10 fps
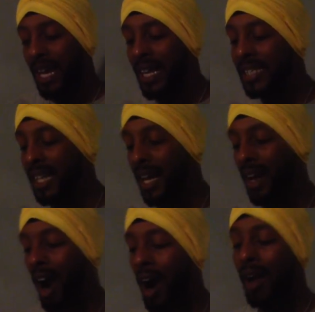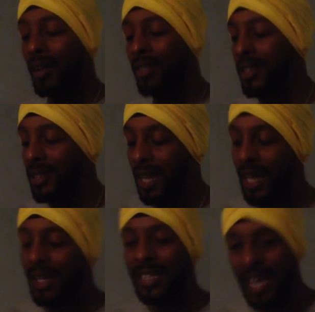he set all of these
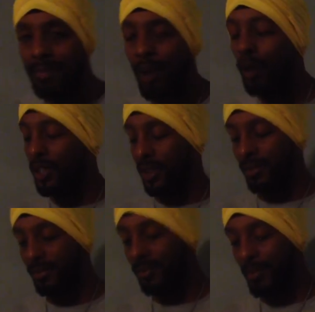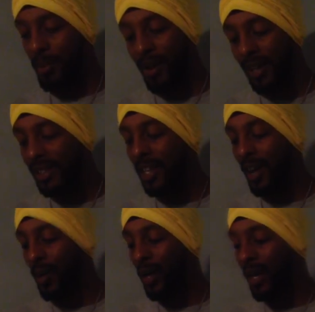things in motion. Praise
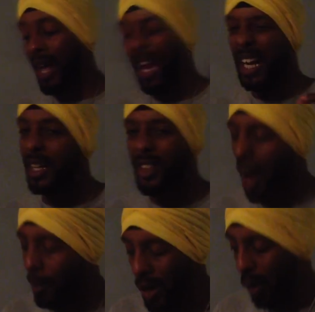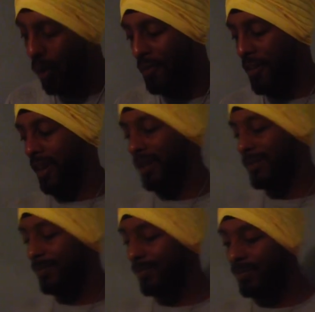Yahweh. Like a domino effect.
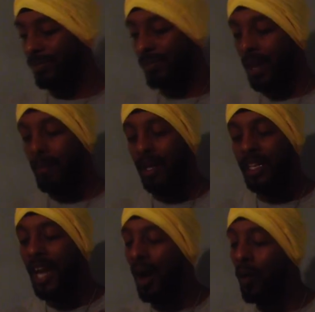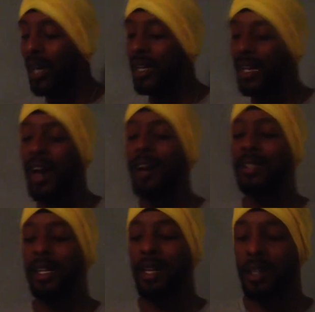But Yahweh
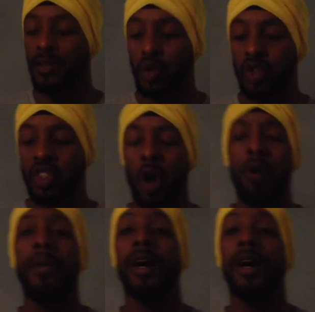cares and loves you so